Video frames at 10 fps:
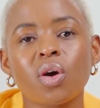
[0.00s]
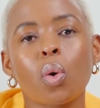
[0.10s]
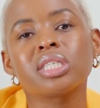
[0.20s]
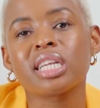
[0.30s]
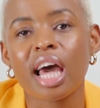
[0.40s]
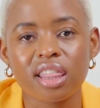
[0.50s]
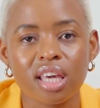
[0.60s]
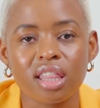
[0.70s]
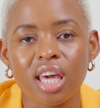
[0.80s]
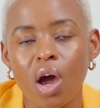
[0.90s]
There was
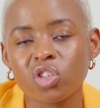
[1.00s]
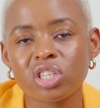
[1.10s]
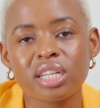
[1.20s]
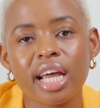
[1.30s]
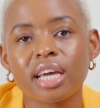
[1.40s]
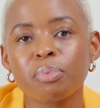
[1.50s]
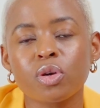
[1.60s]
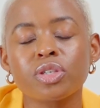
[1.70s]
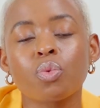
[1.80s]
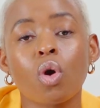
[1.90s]
nothing there. I was just like a
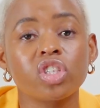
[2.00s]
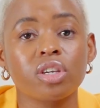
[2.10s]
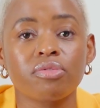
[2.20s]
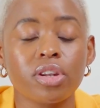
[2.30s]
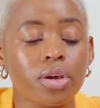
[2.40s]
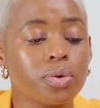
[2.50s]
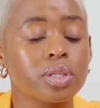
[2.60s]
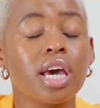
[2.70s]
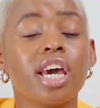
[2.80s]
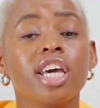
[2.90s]
person watching videos.